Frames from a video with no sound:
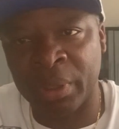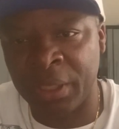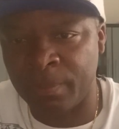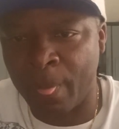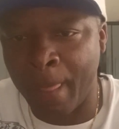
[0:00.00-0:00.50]
by.
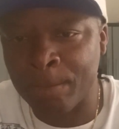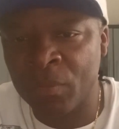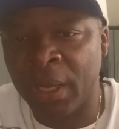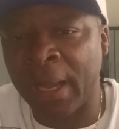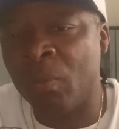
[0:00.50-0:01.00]

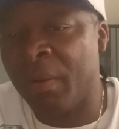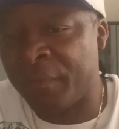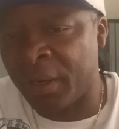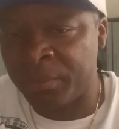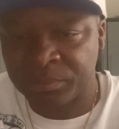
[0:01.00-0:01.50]

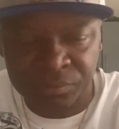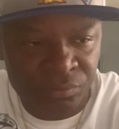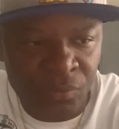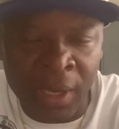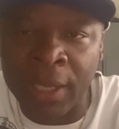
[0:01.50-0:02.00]
However,
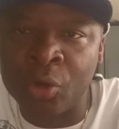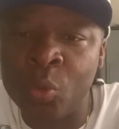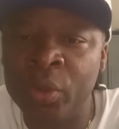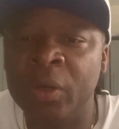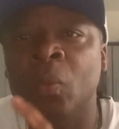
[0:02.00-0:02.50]
I call it